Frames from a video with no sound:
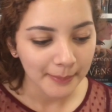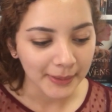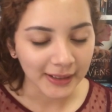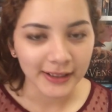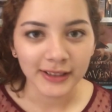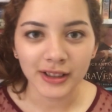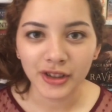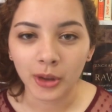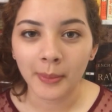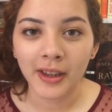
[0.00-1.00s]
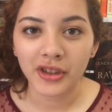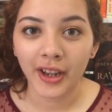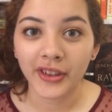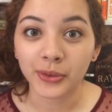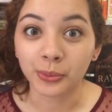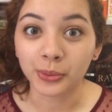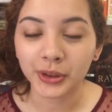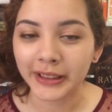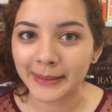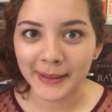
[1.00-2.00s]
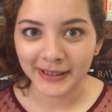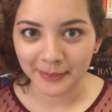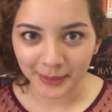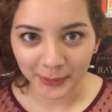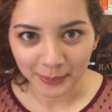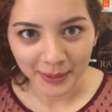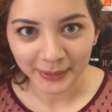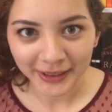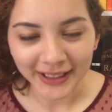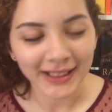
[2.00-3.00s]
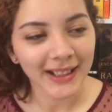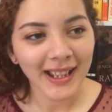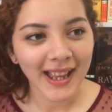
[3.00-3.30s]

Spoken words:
because she told me that she had this really amazing book for me to read,